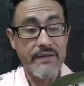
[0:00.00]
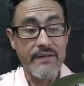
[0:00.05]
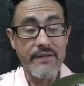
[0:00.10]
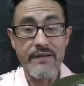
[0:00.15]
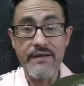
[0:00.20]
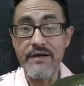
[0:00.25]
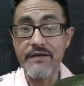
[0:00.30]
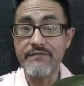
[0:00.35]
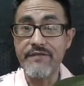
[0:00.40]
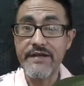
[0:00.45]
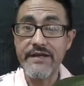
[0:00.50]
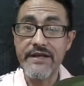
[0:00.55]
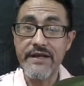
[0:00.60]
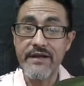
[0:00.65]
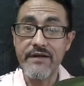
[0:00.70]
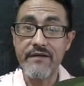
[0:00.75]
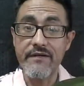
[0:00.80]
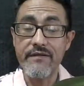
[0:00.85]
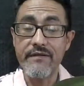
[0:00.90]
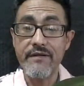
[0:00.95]
love and
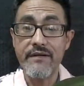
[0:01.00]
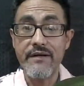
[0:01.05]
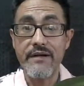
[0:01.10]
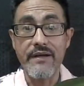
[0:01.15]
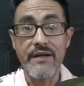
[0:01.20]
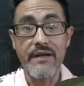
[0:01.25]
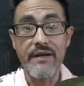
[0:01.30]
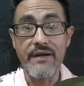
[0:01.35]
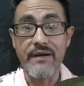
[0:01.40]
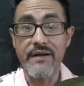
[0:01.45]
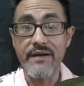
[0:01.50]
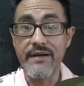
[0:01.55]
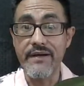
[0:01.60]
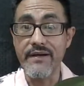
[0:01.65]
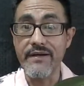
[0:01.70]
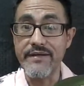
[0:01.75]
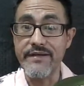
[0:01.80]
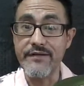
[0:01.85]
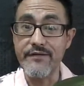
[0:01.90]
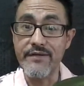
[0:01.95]
care,
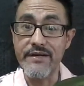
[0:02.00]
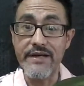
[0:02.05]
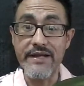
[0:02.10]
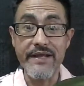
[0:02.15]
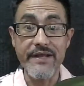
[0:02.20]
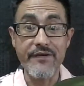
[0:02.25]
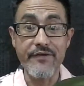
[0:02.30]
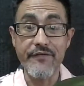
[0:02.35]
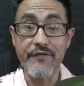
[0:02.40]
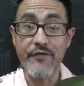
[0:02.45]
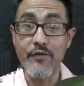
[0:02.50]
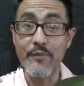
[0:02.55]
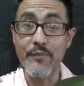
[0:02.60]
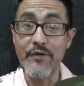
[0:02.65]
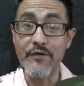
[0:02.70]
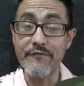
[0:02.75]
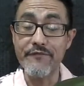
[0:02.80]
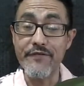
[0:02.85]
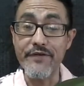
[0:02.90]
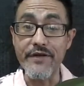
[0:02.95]
a year later they'll
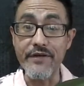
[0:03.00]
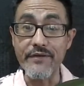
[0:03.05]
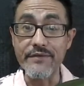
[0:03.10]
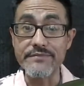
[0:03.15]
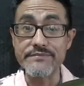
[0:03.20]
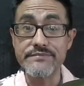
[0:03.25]
bloom for you.